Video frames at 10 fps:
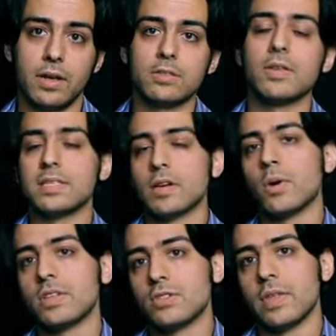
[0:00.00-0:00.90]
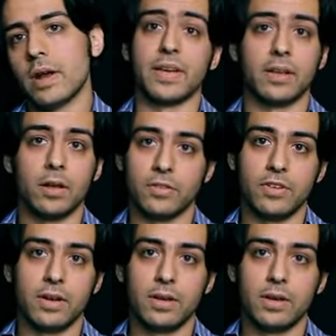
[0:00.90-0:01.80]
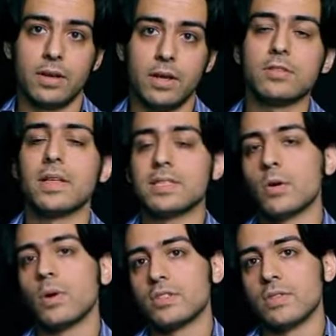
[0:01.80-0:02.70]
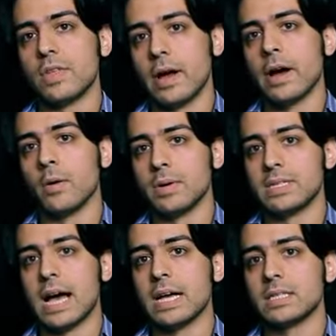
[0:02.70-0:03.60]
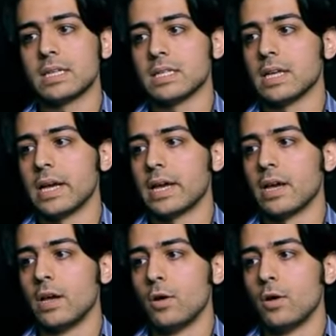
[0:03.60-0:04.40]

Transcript: So that's a question of technology. So that's a question that I always ask is like,